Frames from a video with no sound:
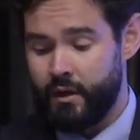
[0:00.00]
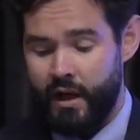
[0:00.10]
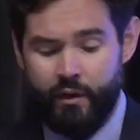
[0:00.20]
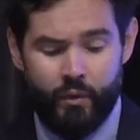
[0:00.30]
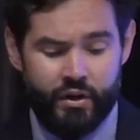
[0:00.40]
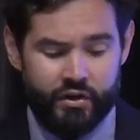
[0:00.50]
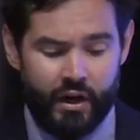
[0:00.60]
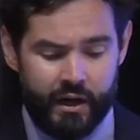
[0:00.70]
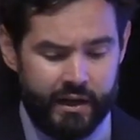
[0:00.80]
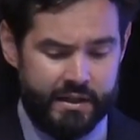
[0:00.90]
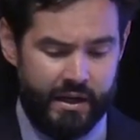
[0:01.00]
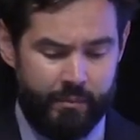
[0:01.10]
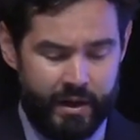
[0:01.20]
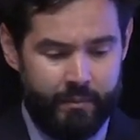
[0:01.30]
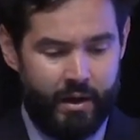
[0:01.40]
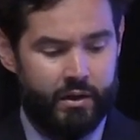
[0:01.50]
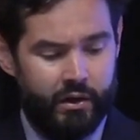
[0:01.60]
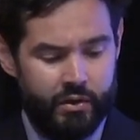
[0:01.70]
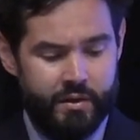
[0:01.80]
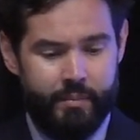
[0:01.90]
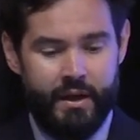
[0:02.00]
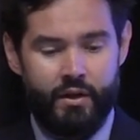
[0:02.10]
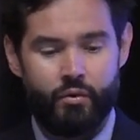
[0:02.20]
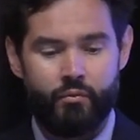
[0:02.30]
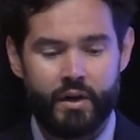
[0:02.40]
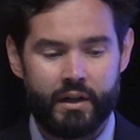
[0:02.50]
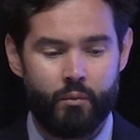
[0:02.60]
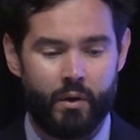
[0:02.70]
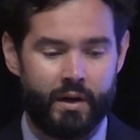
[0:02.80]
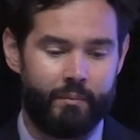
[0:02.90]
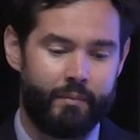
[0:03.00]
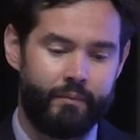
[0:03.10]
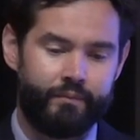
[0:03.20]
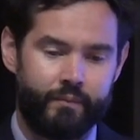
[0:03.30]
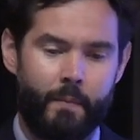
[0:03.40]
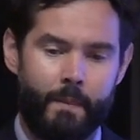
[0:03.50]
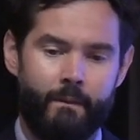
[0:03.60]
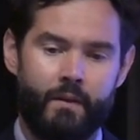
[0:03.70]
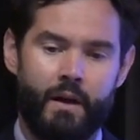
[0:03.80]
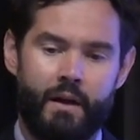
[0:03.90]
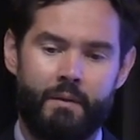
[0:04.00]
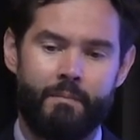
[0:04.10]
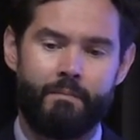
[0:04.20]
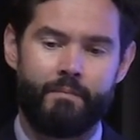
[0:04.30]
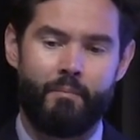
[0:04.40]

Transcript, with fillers: And when you're talking to somebody about clozapine, you really want to um,